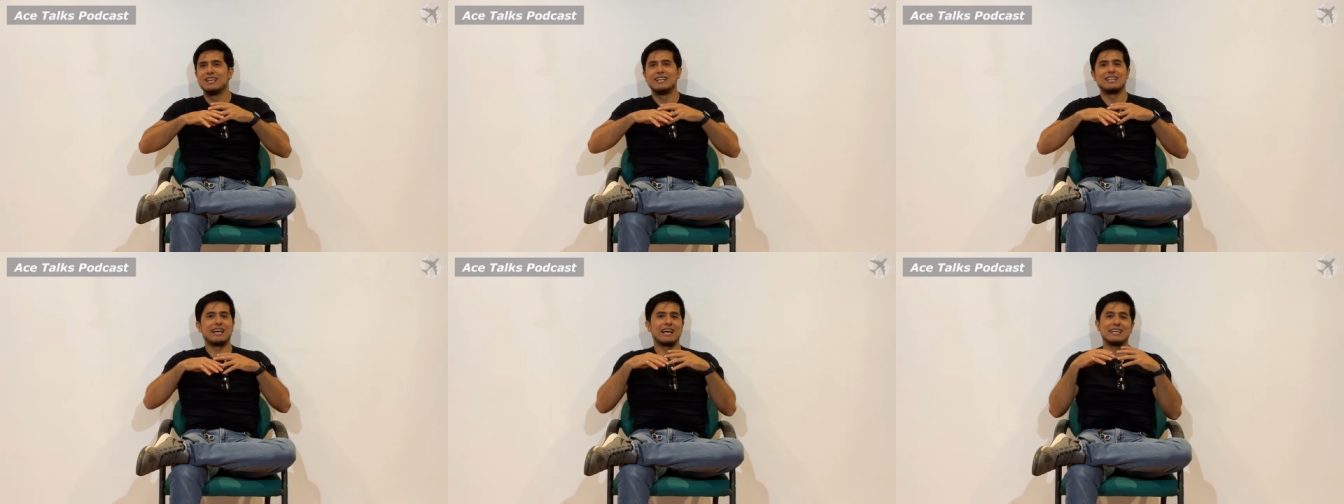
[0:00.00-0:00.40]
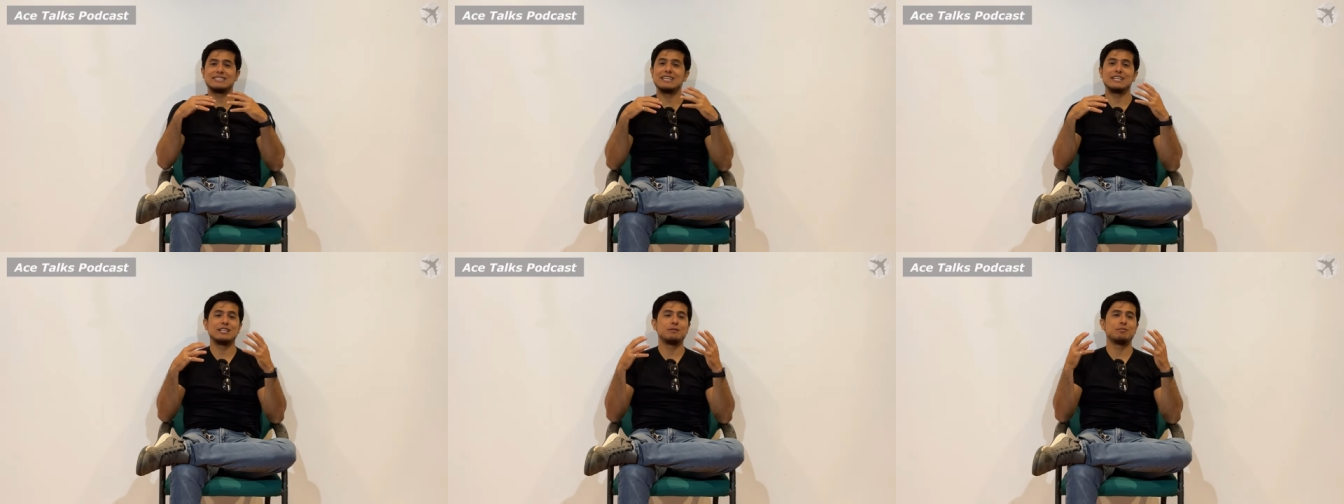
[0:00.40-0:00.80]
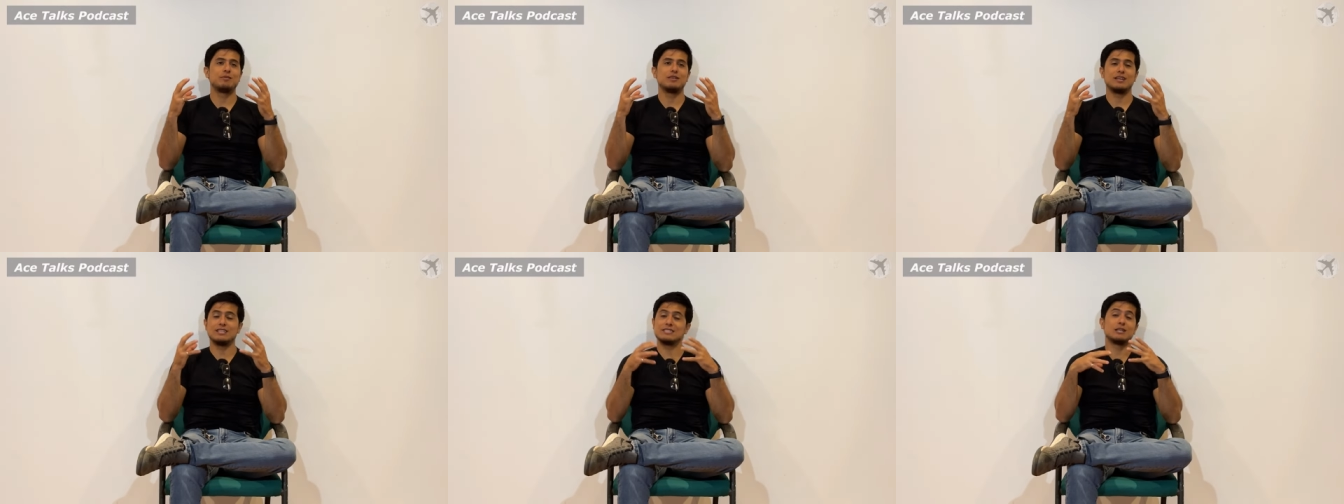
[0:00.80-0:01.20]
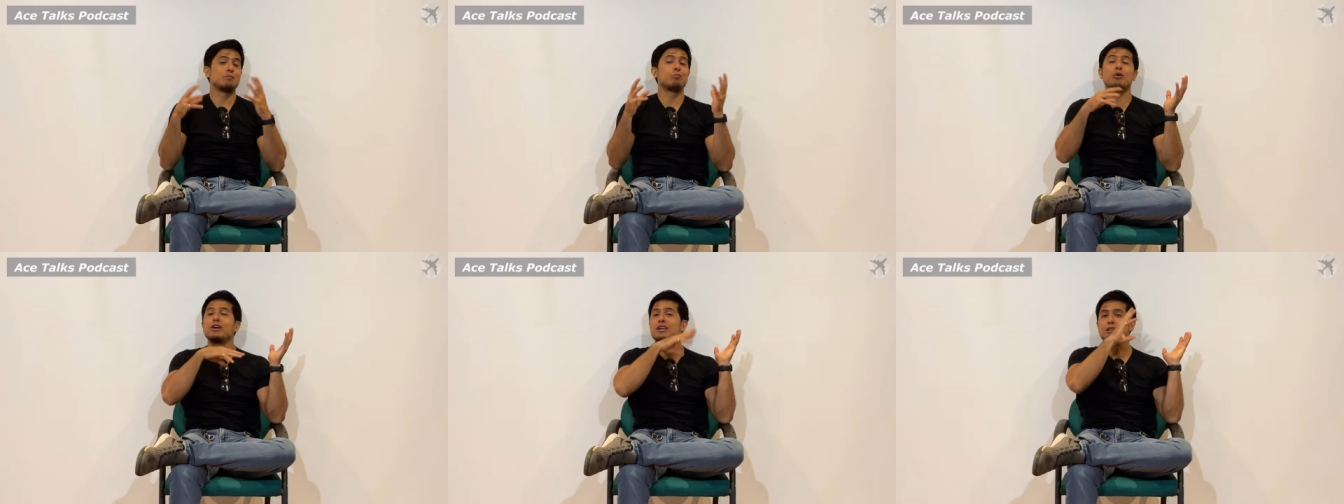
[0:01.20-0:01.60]
Like I said at, the, at some
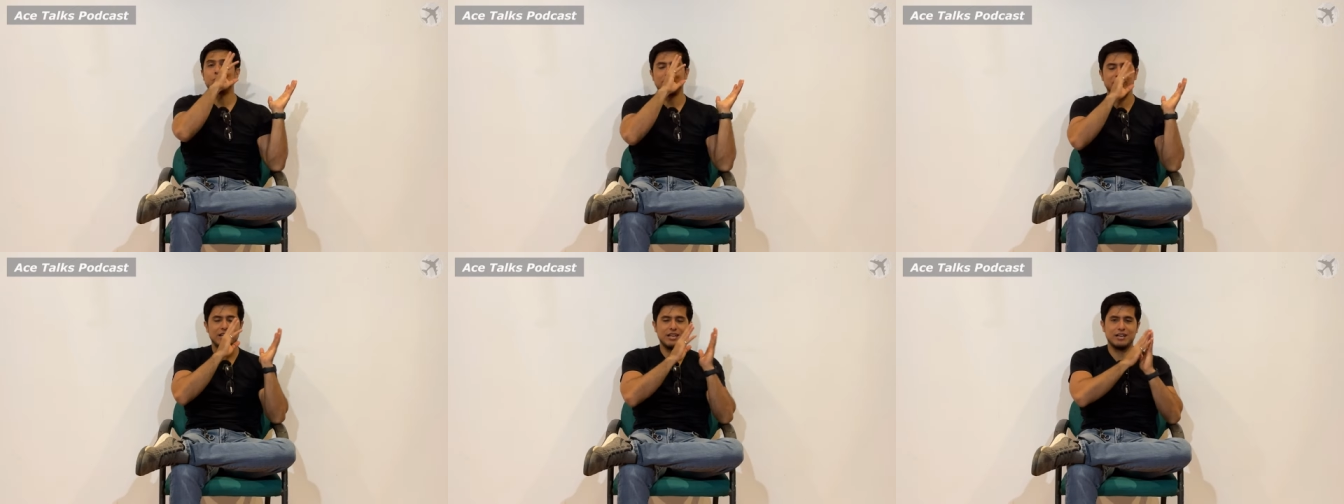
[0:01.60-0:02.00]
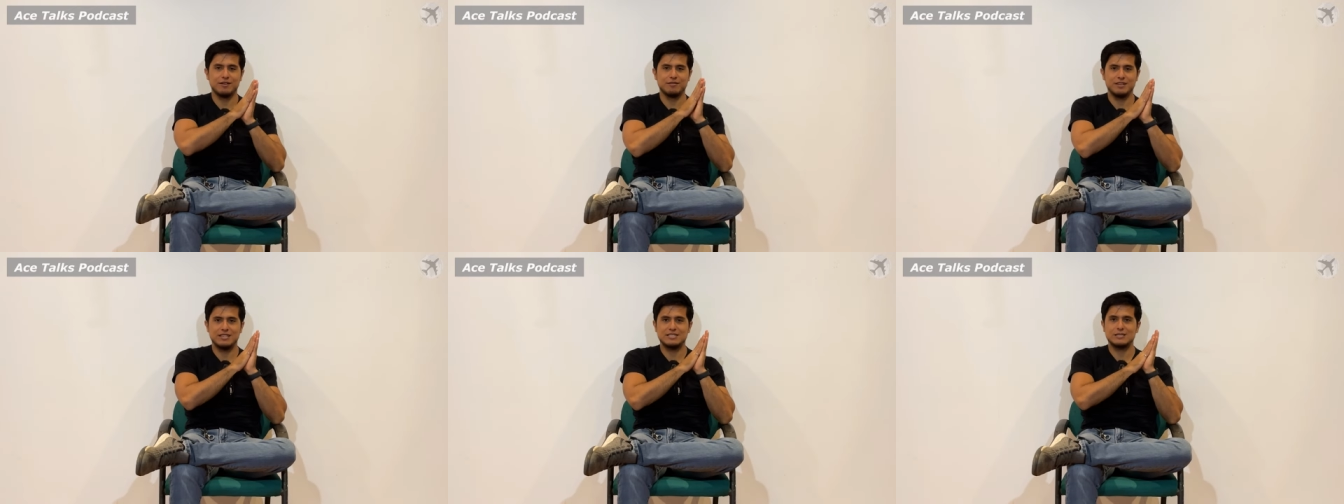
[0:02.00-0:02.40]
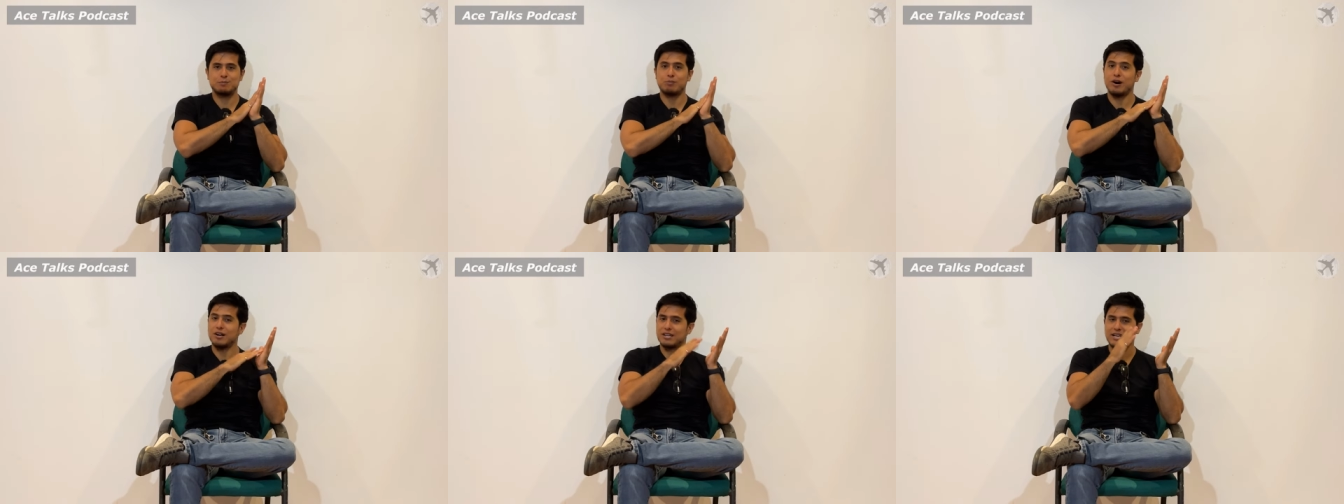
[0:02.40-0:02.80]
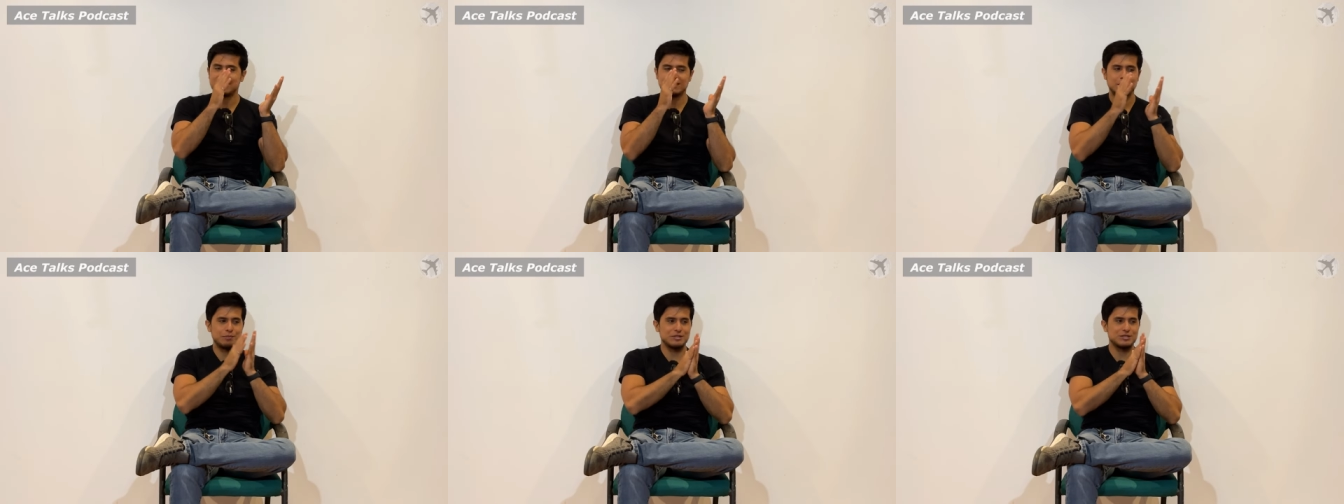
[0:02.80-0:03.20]
point at the beginning of this
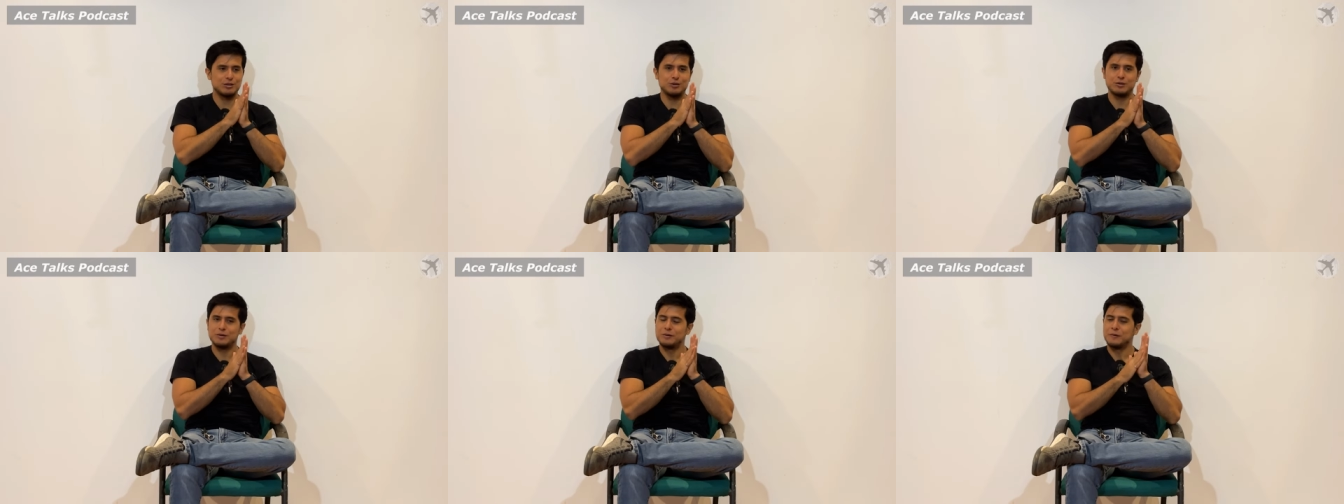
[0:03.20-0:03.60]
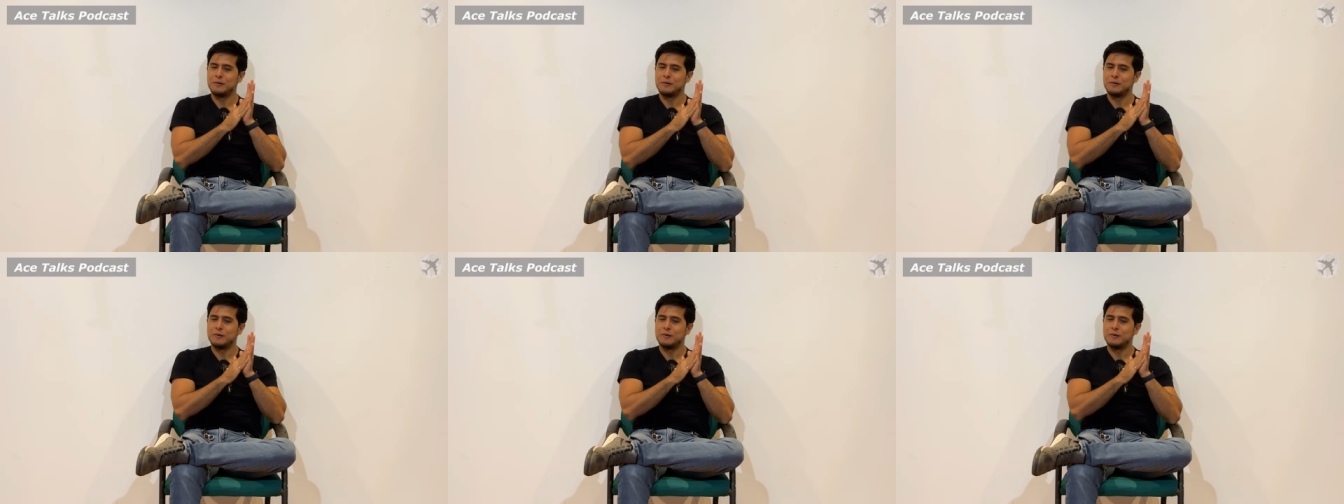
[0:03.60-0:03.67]
podcast episode,